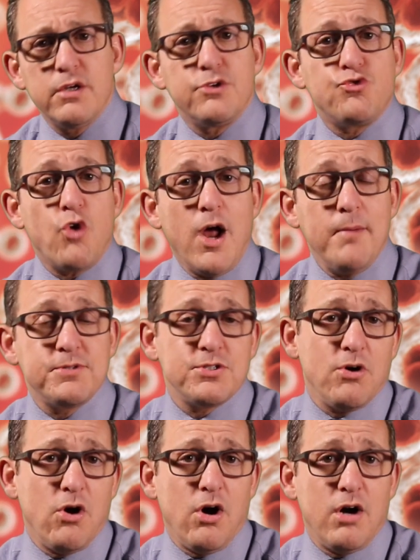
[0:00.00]
drops
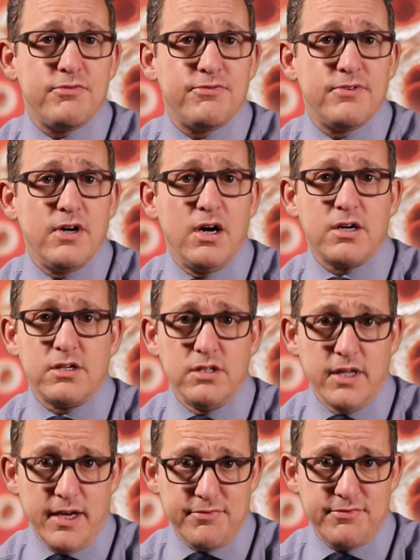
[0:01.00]
off a
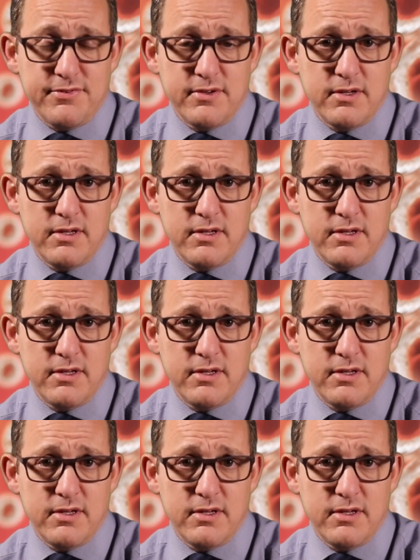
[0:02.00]
cliff.